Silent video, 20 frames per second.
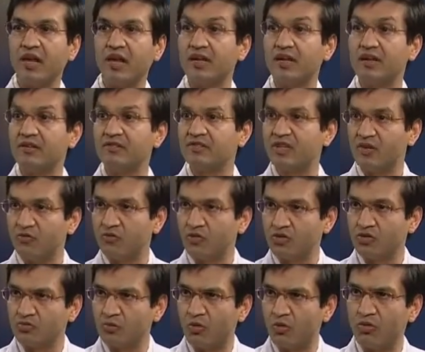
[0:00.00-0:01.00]
and
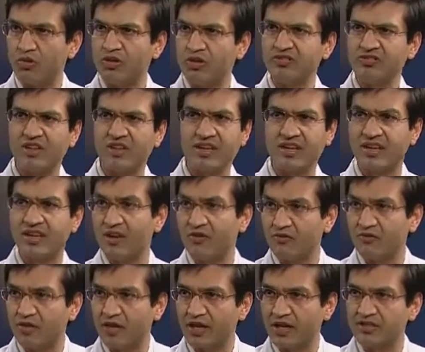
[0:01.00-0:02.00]
cephalosporins like
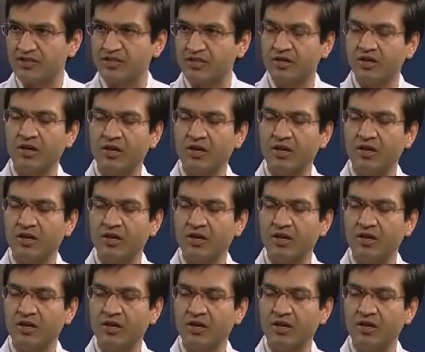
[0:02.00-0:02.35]
Keflex,